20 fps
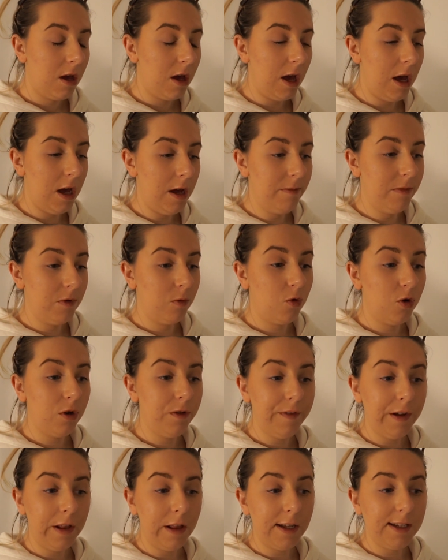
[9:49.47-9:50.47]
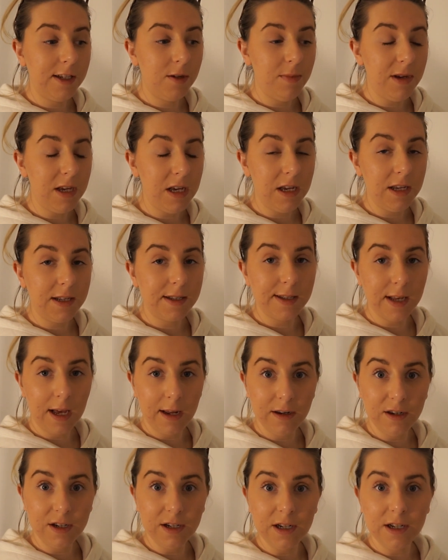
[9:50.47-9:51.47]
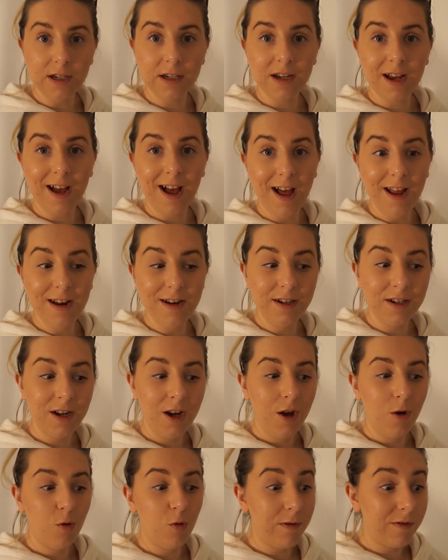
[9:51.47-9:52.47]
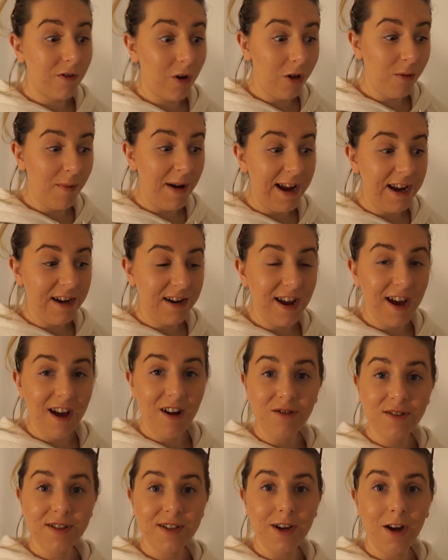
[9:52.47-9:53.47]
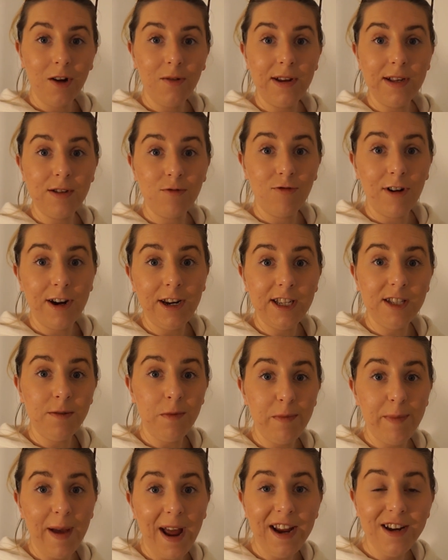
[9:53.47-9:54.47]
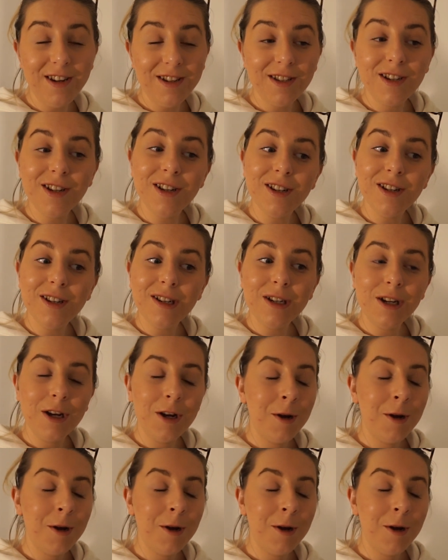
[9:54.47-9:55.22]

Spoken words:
the wood filler to be sanded, and we've got the paint now, so it's ready to be painted.